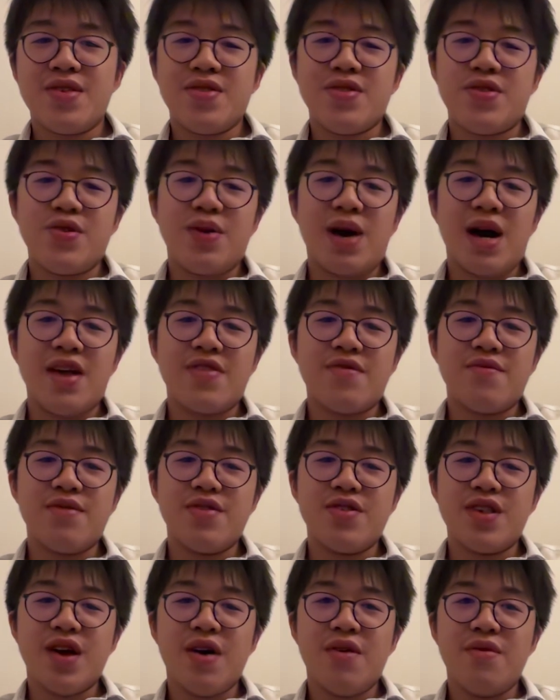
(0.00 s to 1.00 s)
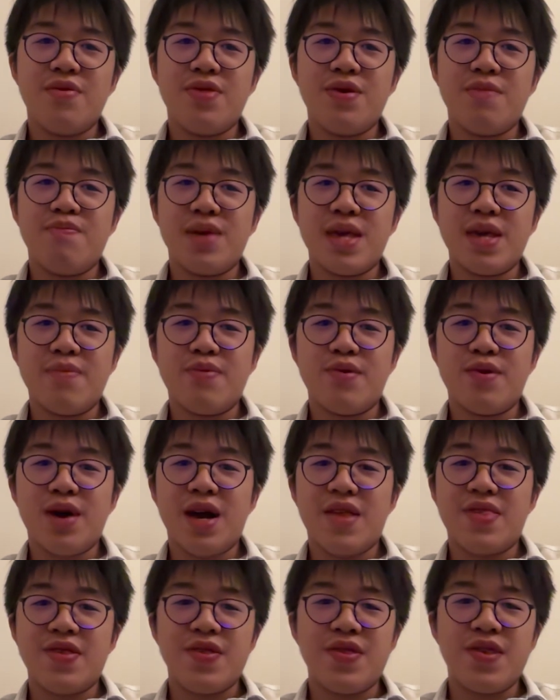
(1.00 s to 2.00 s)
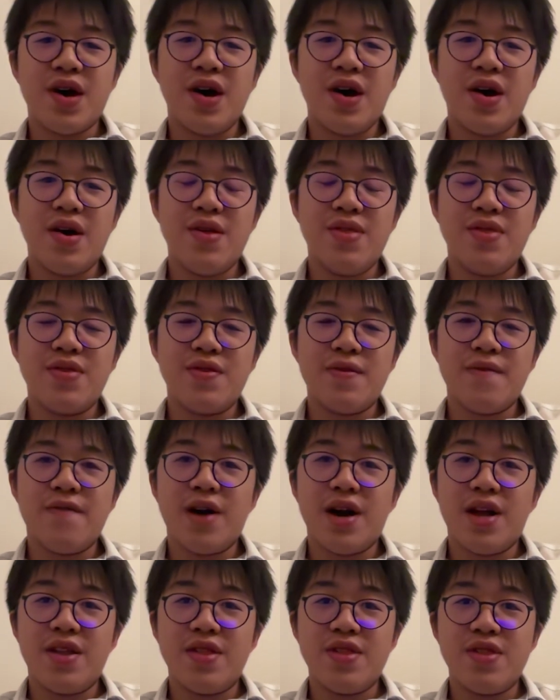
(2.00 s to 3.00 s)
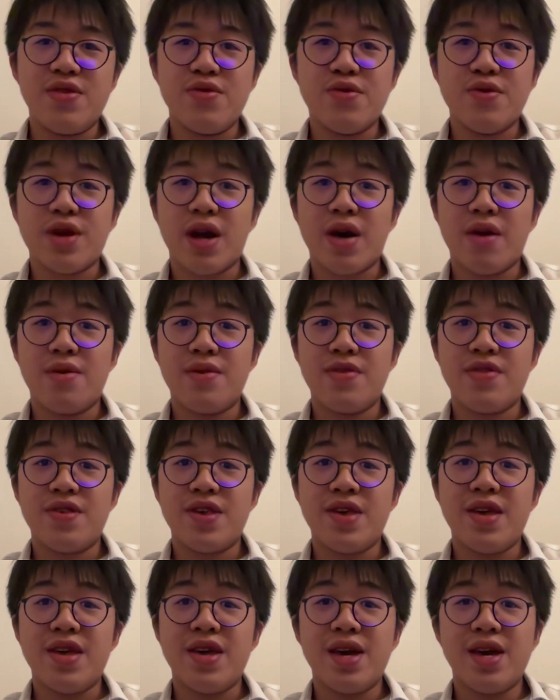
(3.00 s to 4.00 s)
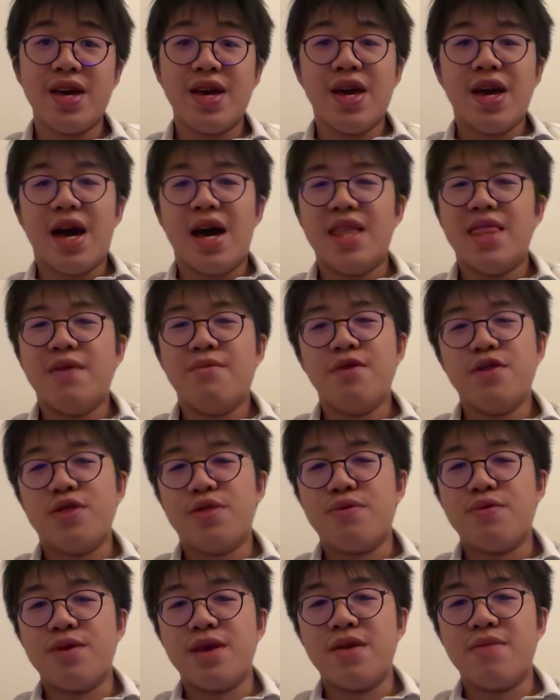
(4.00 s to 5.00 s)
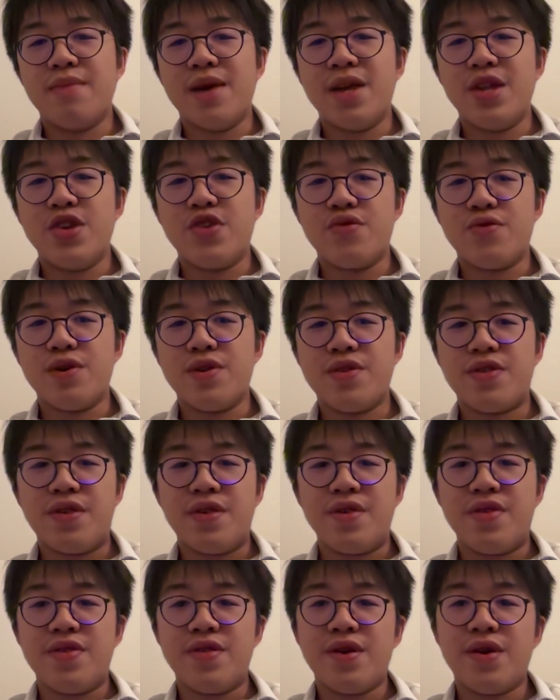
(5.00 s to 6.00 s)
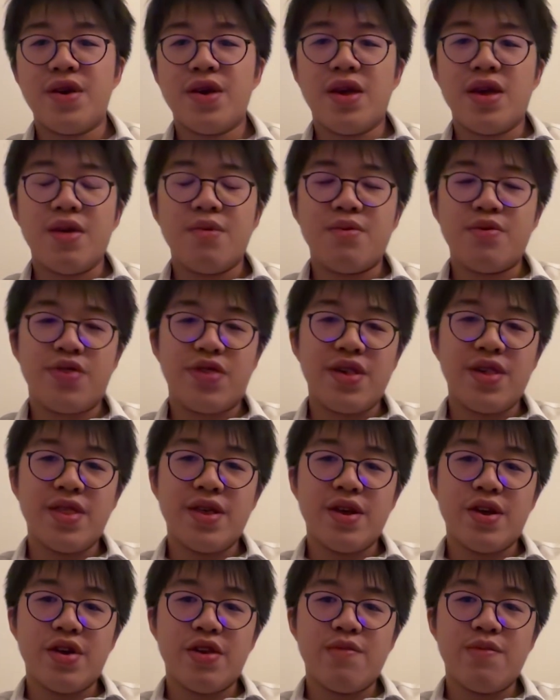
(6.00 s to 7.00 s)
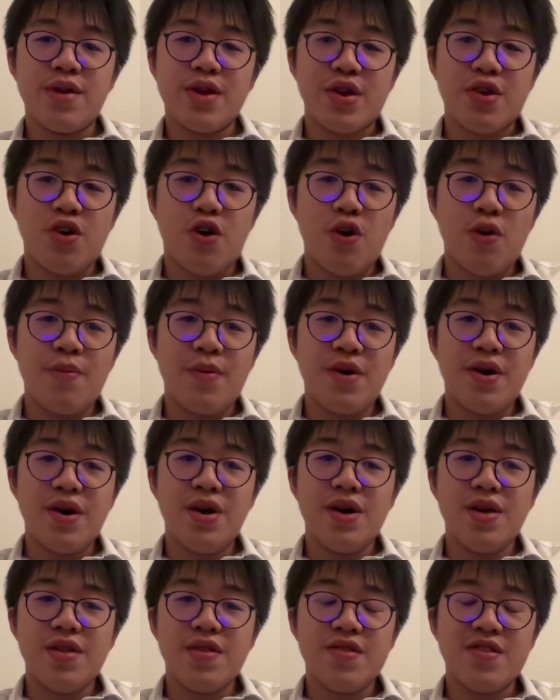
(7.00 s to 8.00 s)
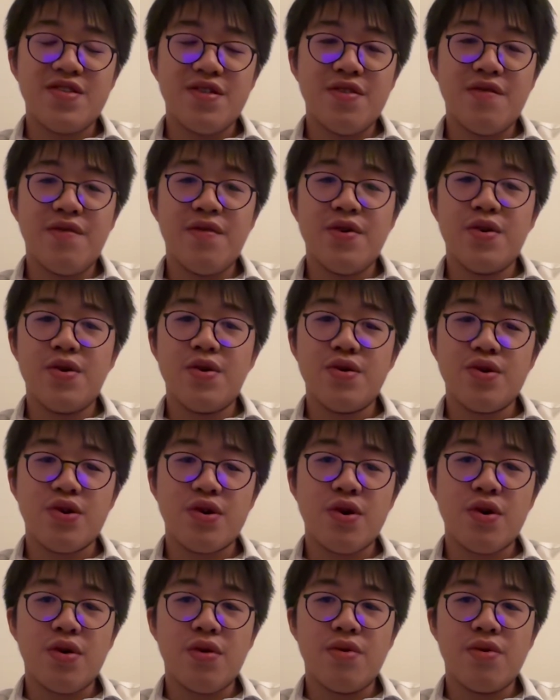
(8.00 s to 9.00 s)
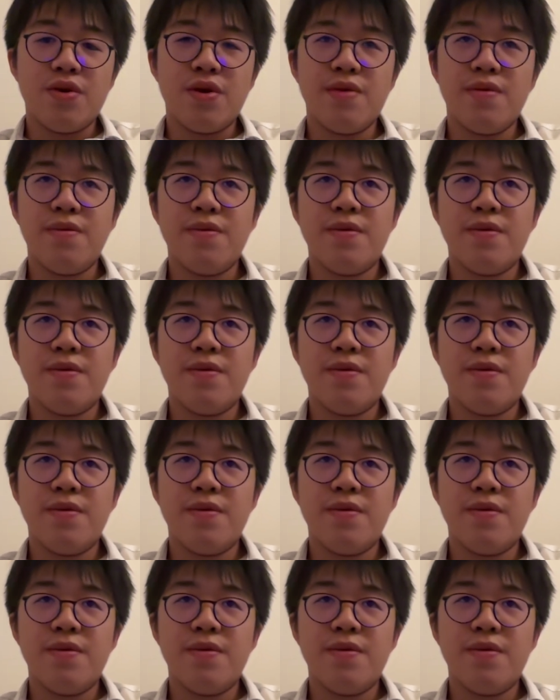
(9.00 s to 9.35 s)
So as a result, the people had to turn to find a new currency, and there were three main choices. It was either going to be copper, silver, or gold.